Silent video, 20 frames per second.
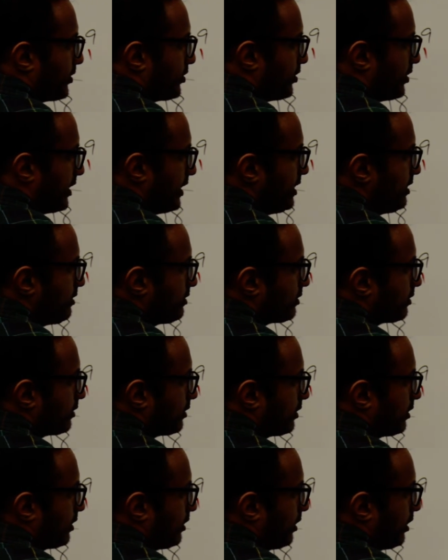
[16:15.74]
3,
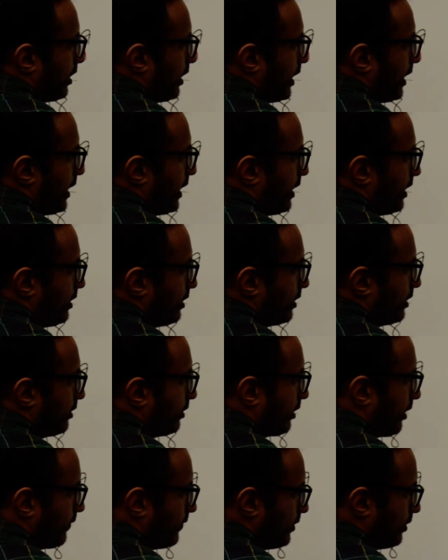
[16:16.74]
and it'll
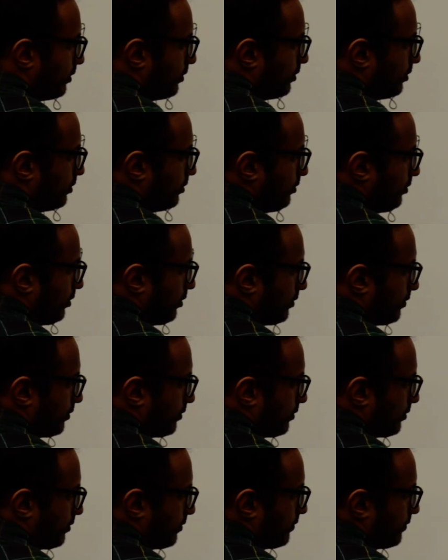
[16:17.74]
give you
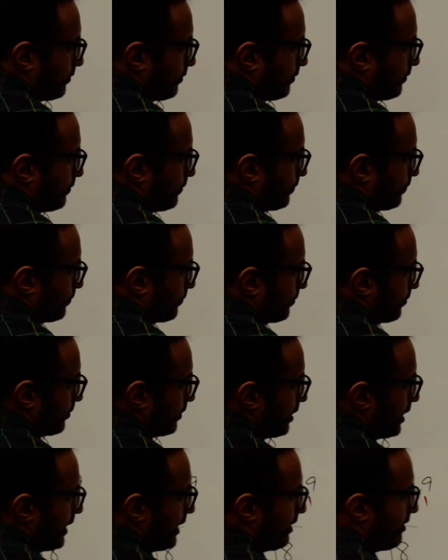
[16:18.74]

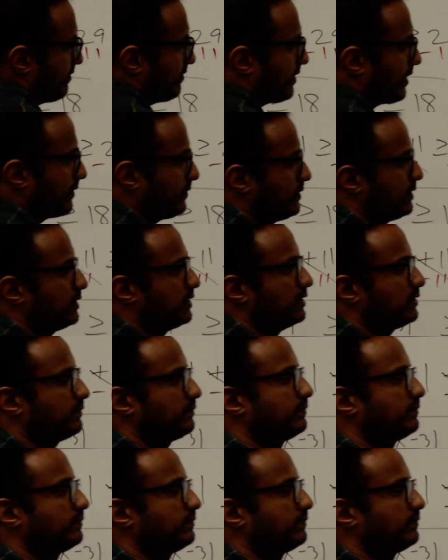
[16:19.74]
negative 5/3.